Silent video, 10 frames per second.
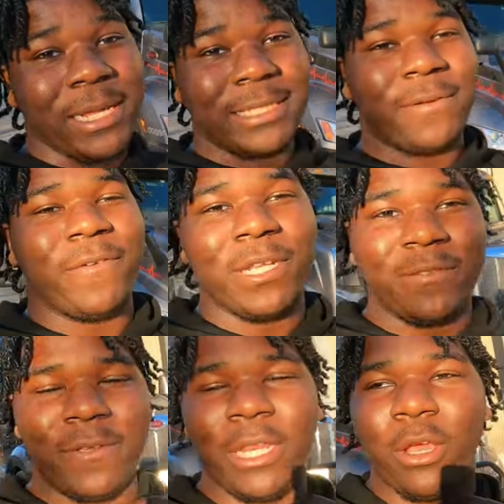that's it for
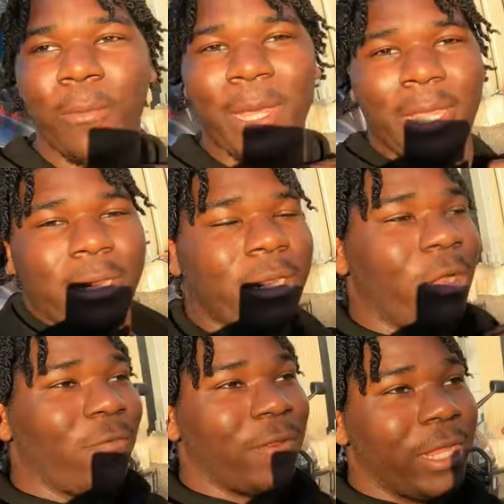this video man
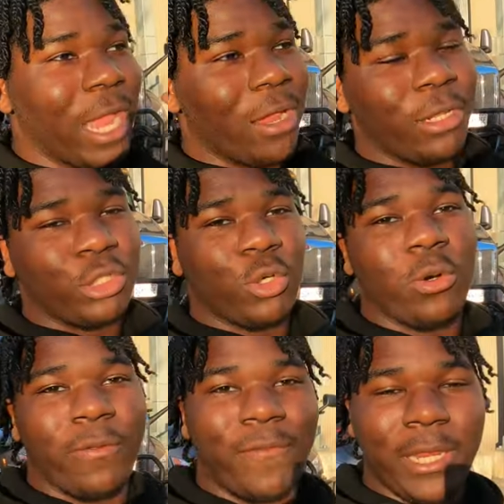hopefully y'all
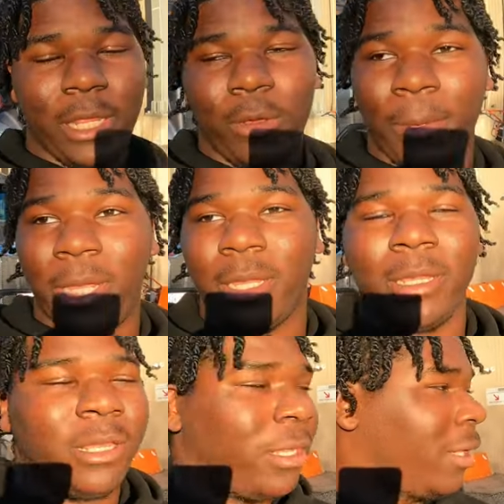enjoyed the video man
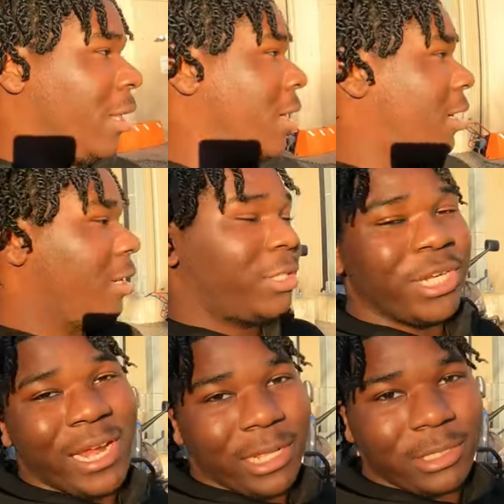uh,
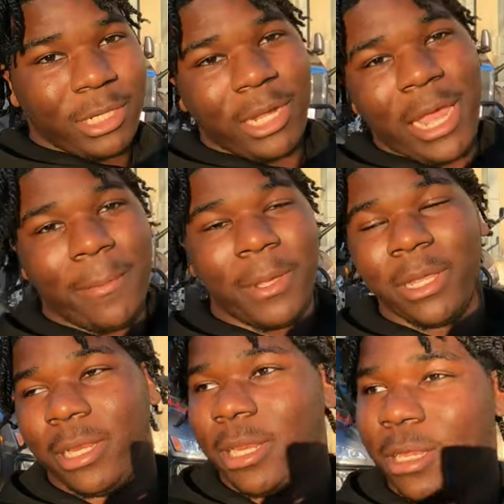shout out to the guy
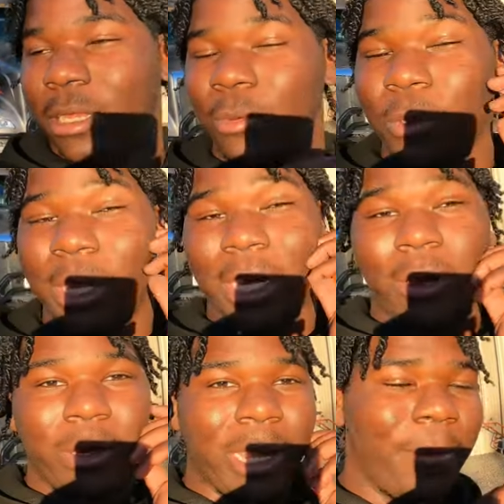man that uh, went head
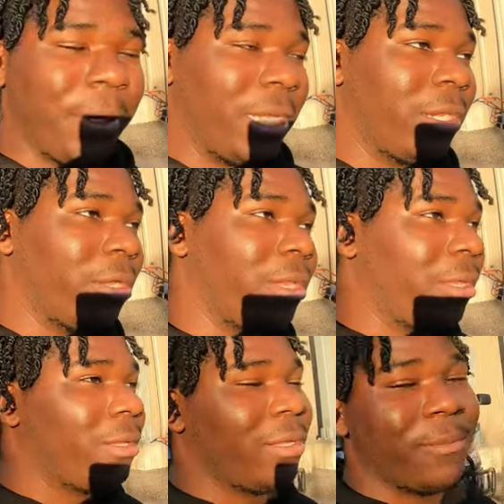on and got me in
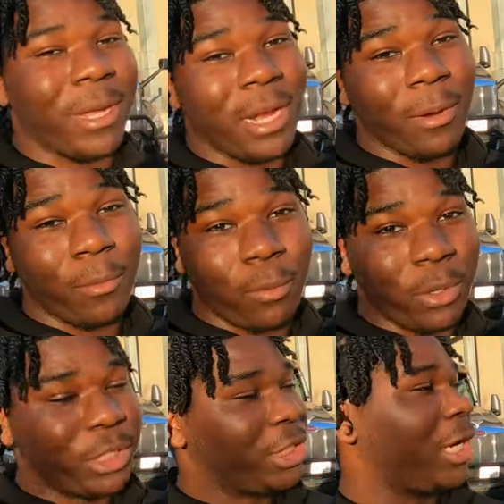early man i
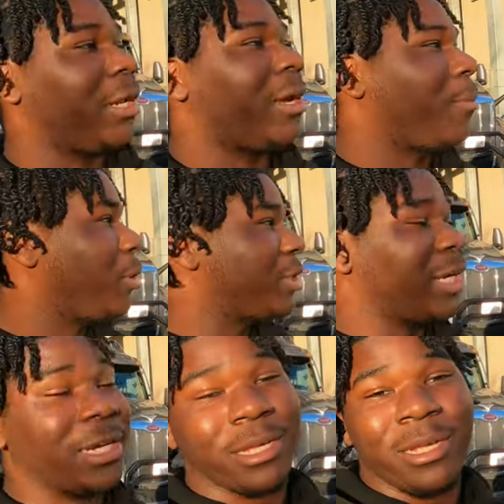appreciate it i
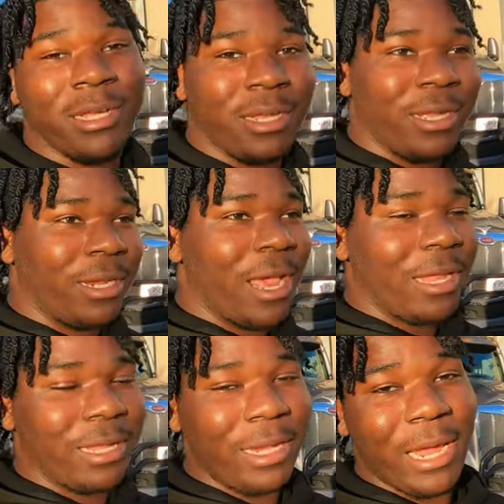appreciate it now
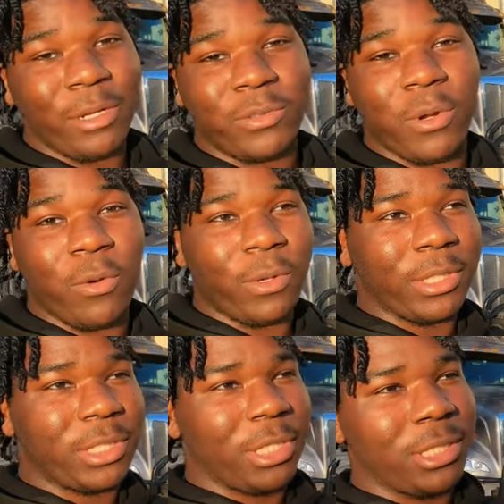I can get down this road,
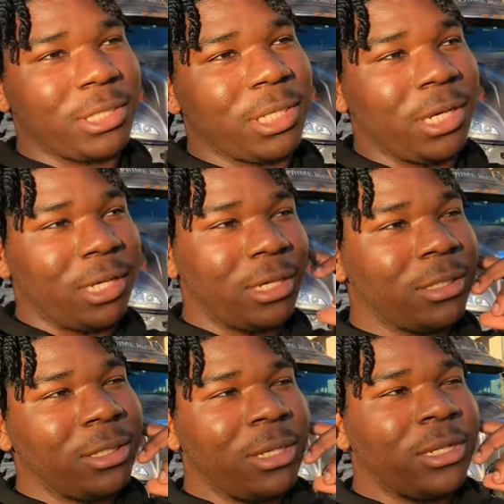get to this, uh,
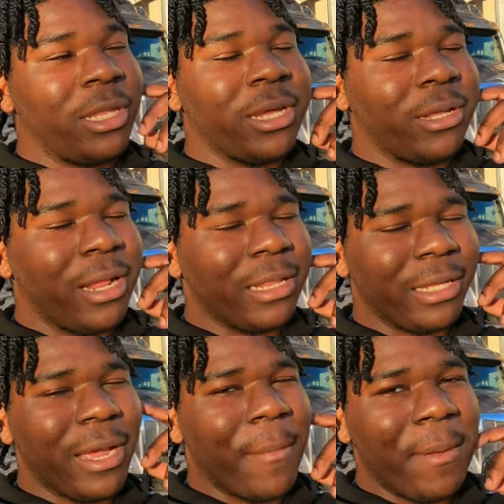thinking, I
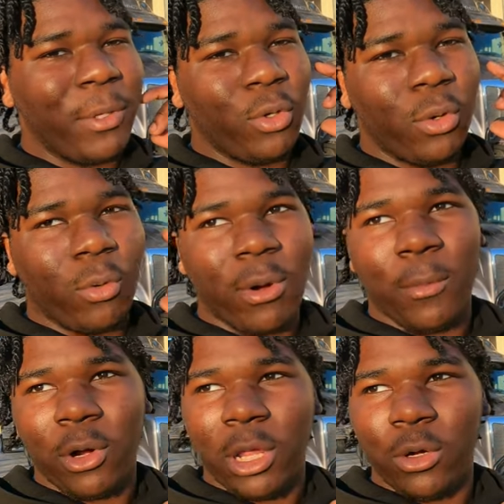think I might be doing one
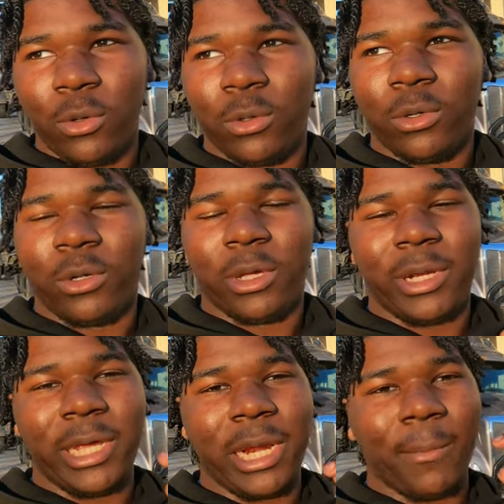more load
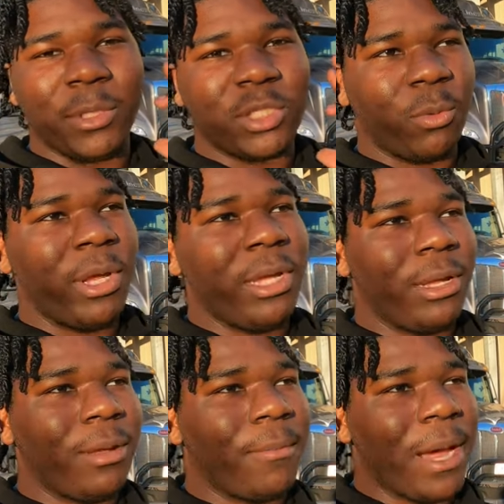and then I'm gonna
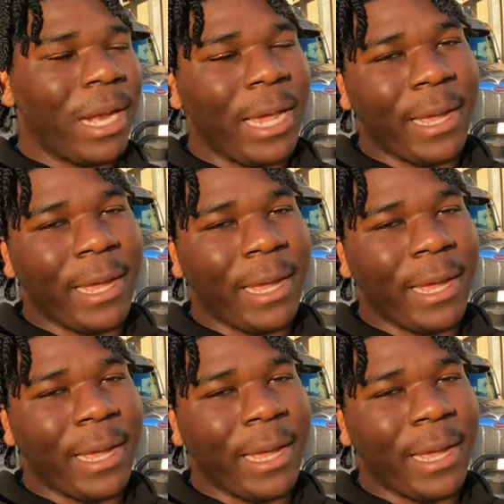swing by the